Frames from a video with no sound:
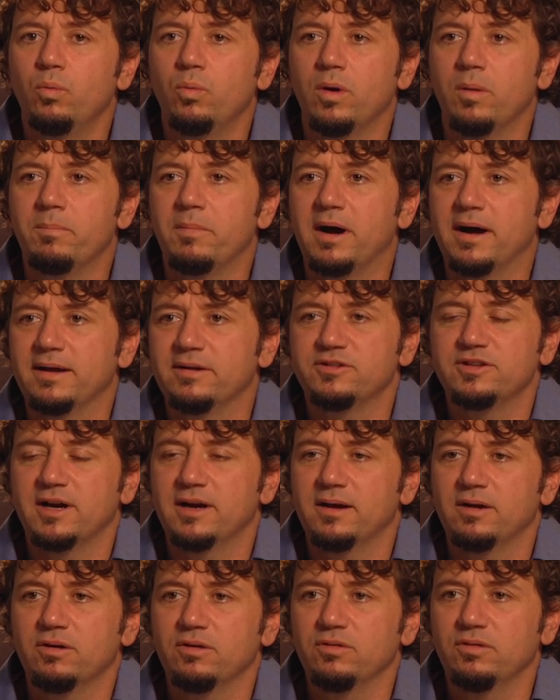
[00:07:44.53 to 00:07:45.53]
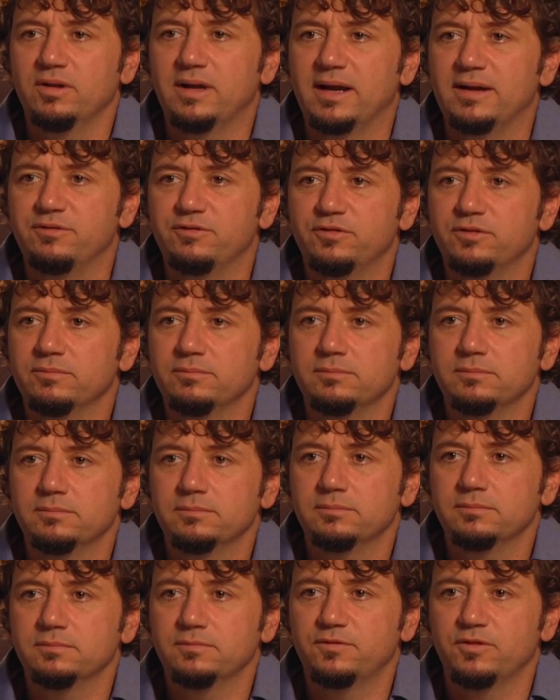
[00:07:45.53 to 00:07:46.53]
My entire life,
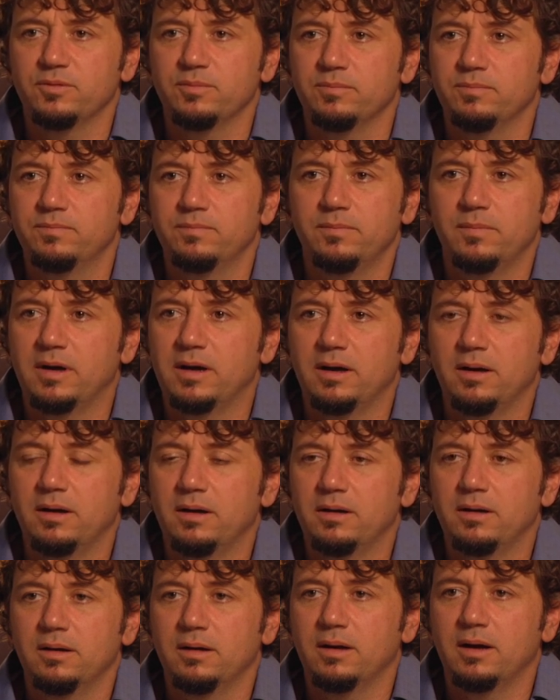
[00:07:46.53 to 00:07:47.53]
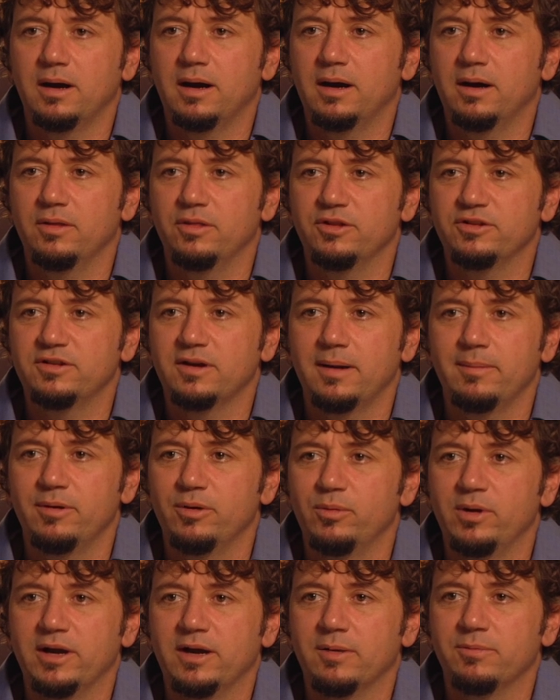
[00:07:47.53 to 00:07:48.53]
from the time I
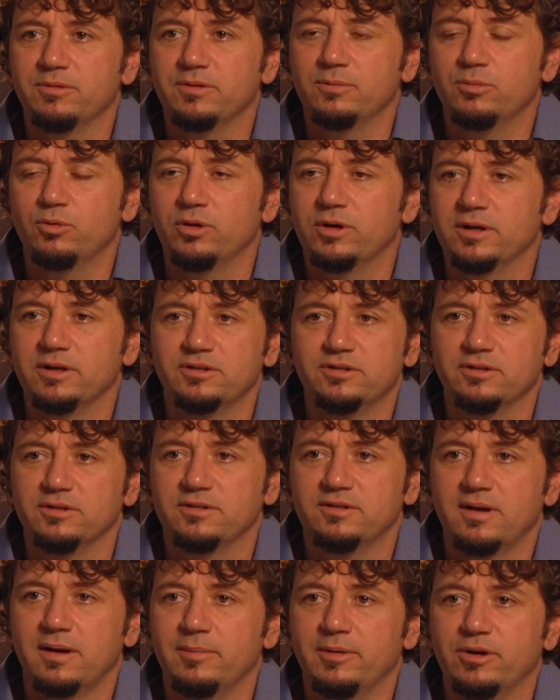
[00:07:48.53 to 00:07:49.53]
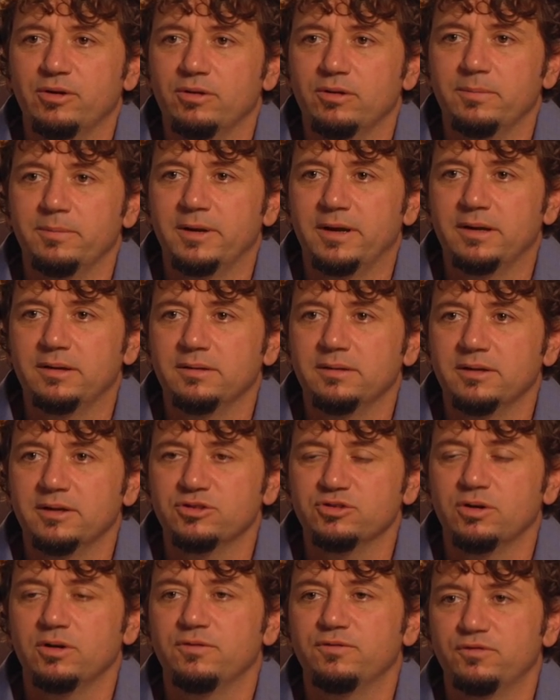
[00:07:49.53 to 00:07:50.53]
wake up in the morning until the time I go to bed,
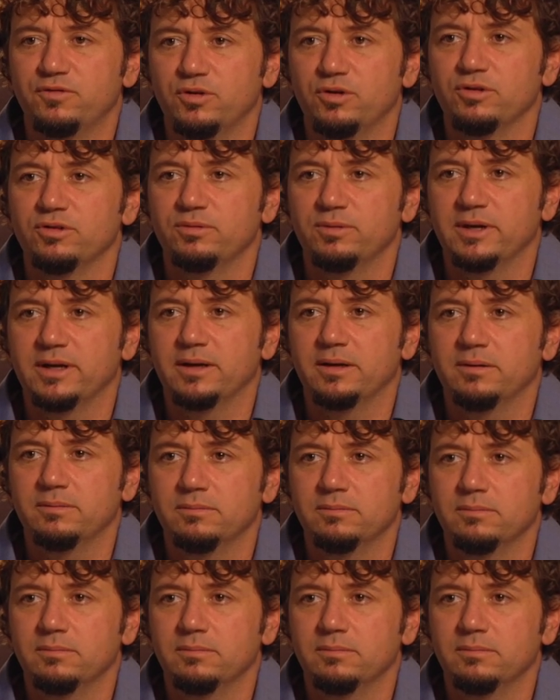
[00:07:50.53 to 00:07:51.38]
is all furthering